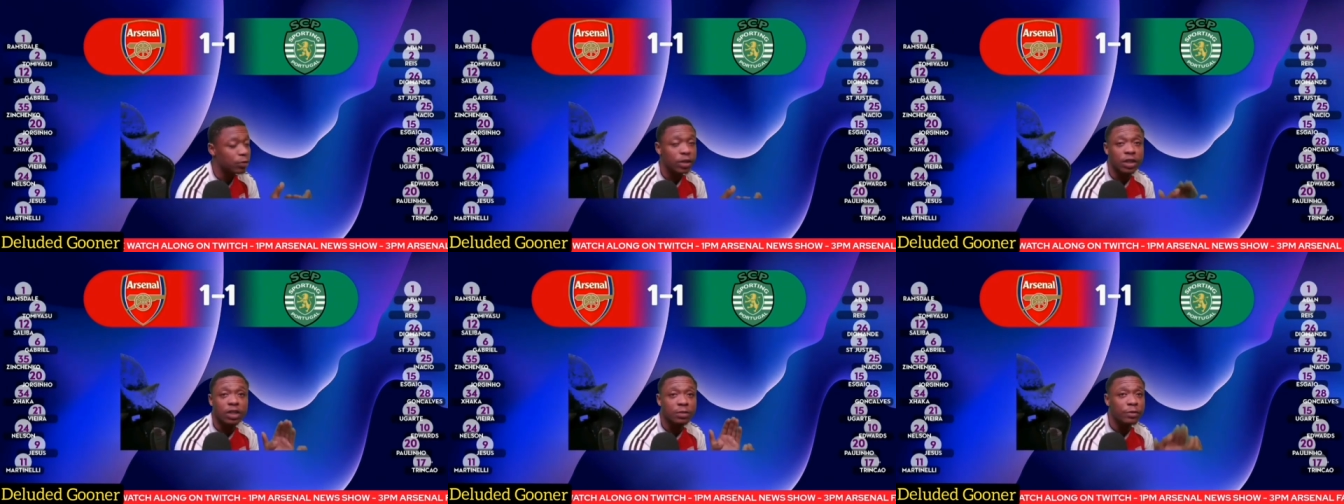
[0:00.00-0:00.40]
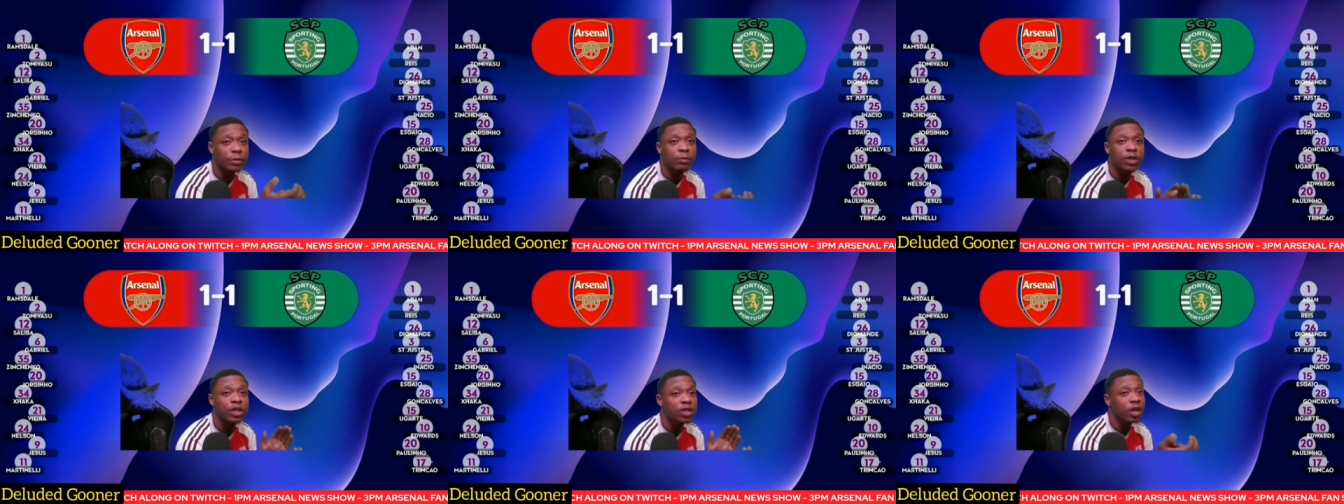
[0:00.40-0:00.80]
Lisbon.
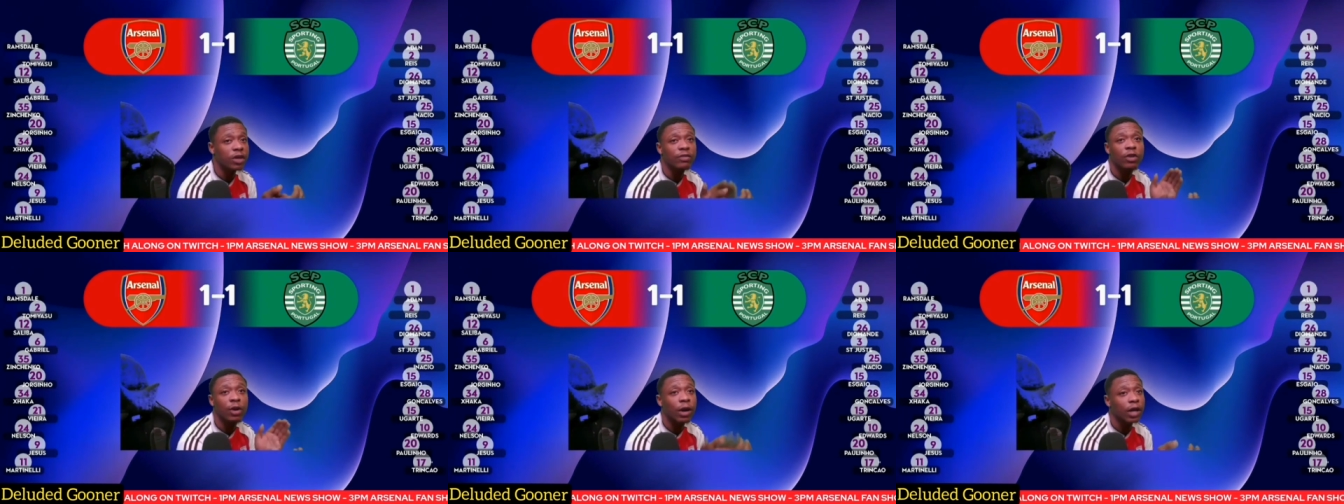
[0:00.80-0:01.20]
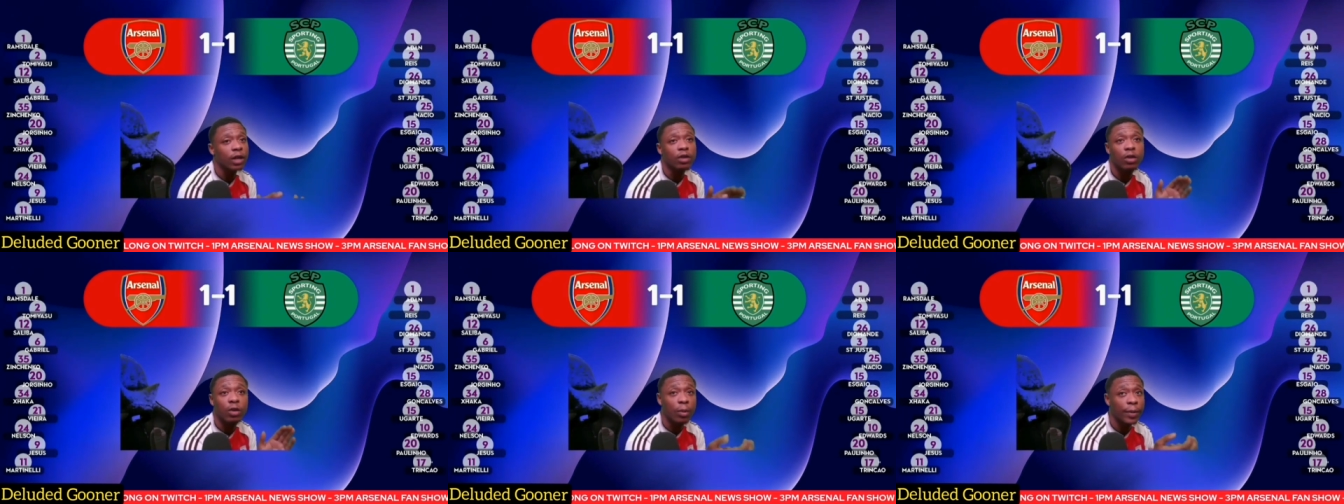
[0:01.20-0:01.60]
We deserve to go out.
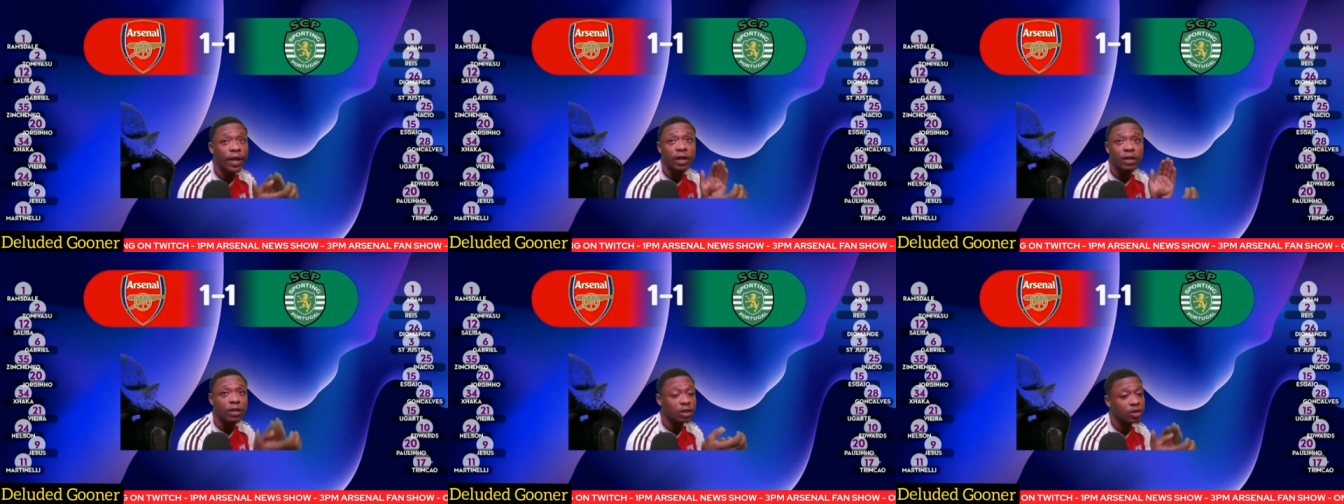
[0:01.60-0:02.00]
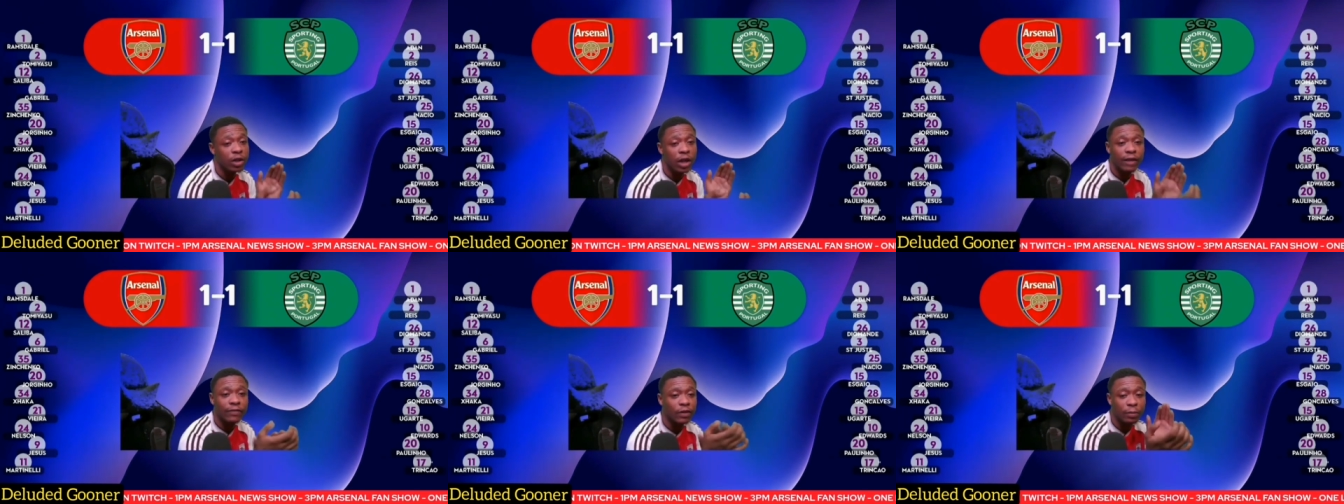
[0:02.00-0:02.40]
You a little better than us. You
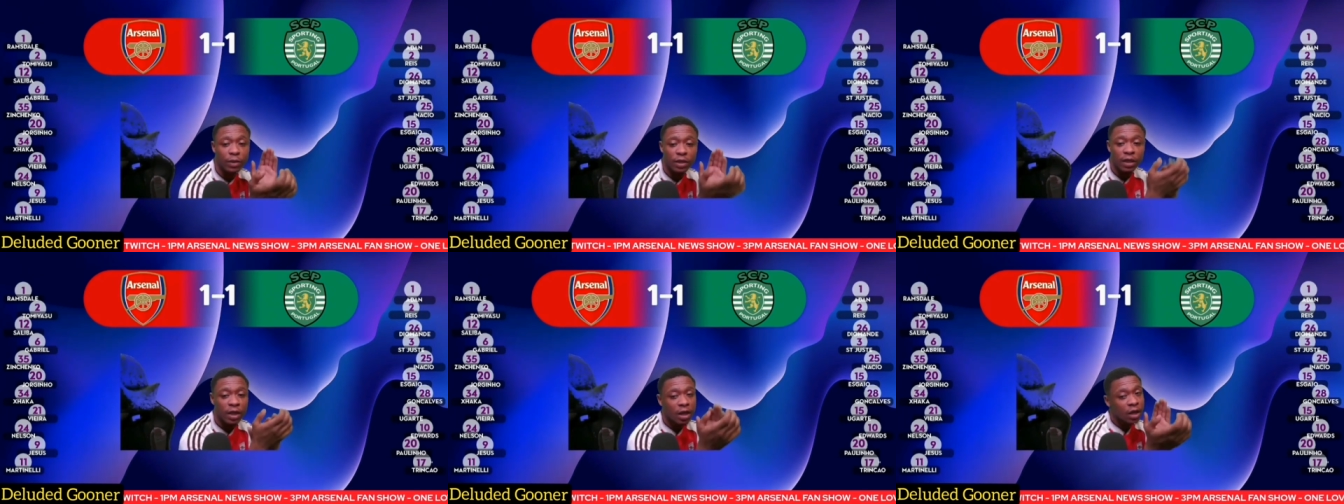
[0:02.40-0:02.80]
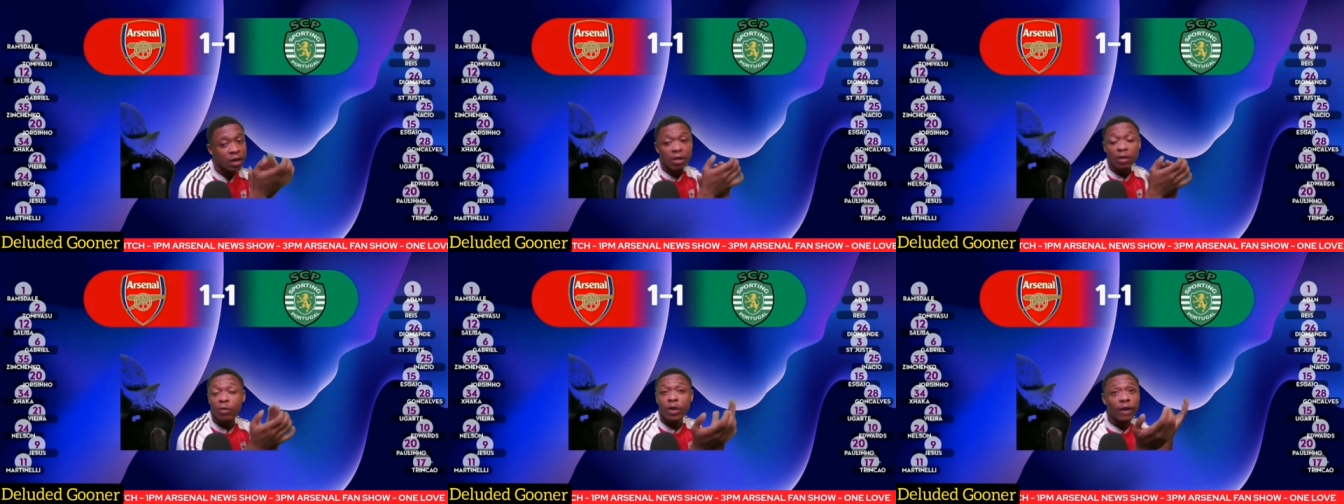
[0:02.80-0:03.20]
have to be
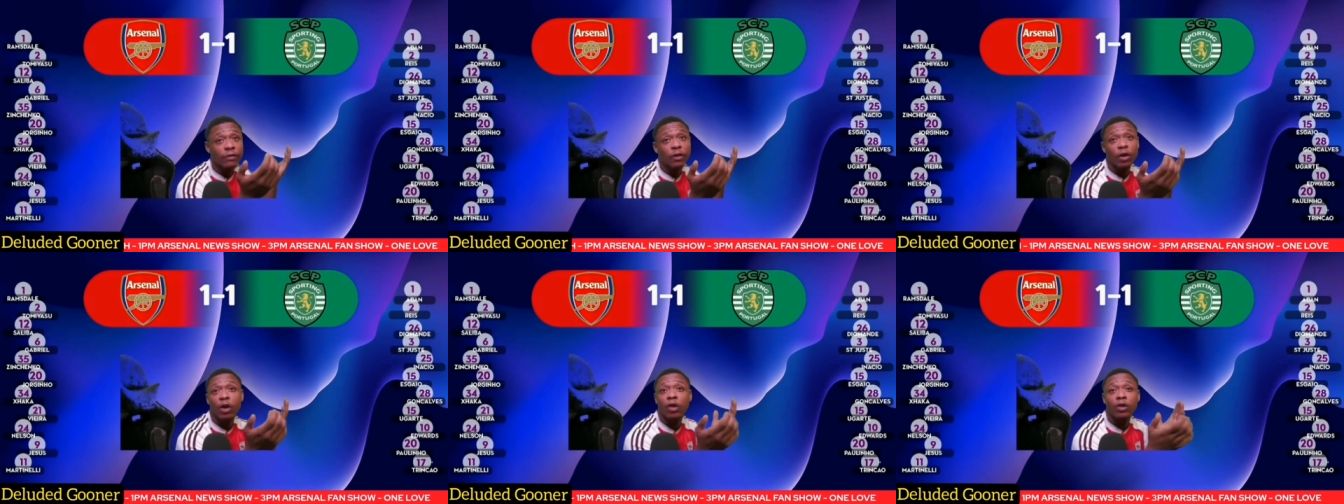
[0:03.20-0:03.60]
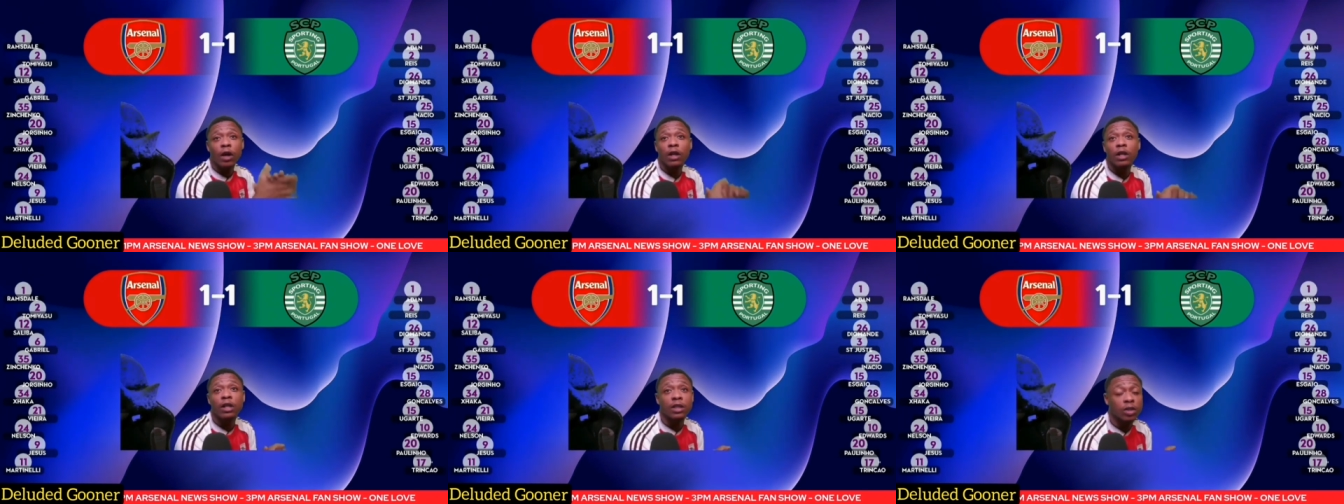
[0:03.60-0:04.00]
we have to hold
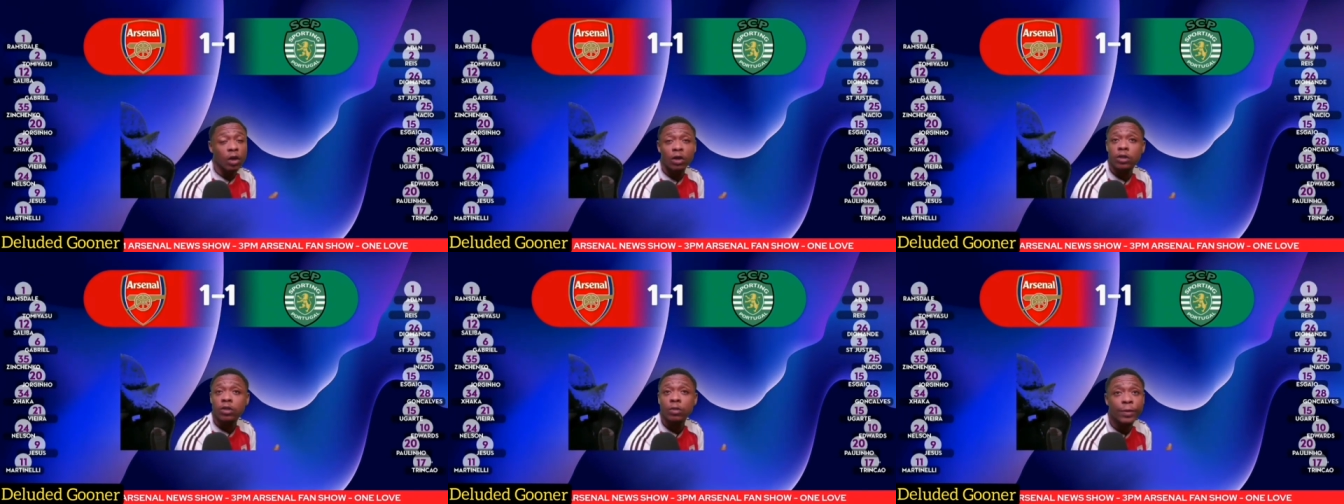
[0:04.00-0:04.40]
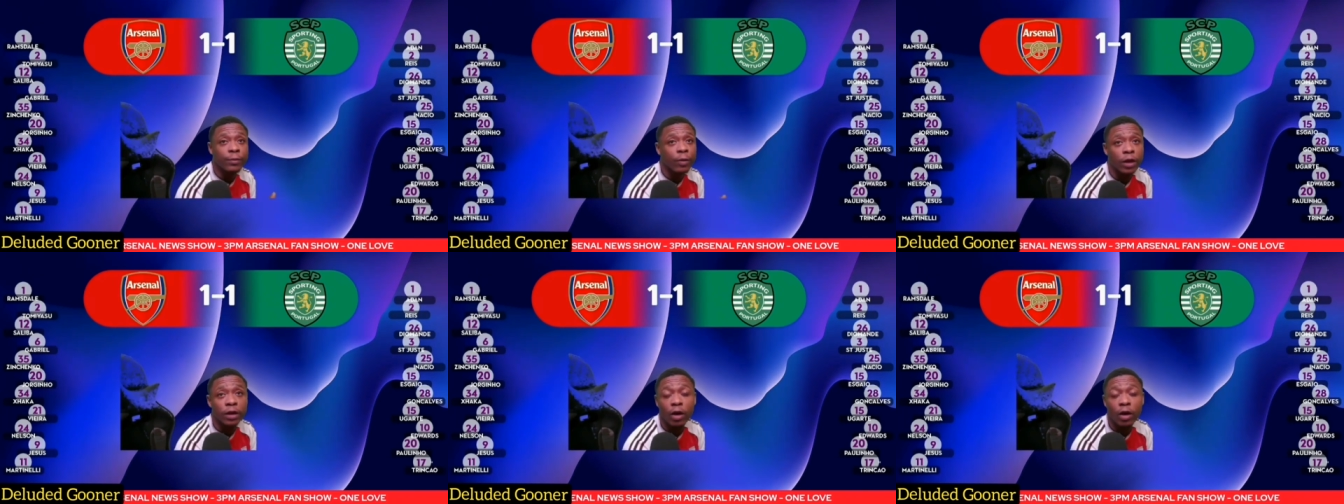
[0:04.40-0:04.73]
our licks. Arsenal been run.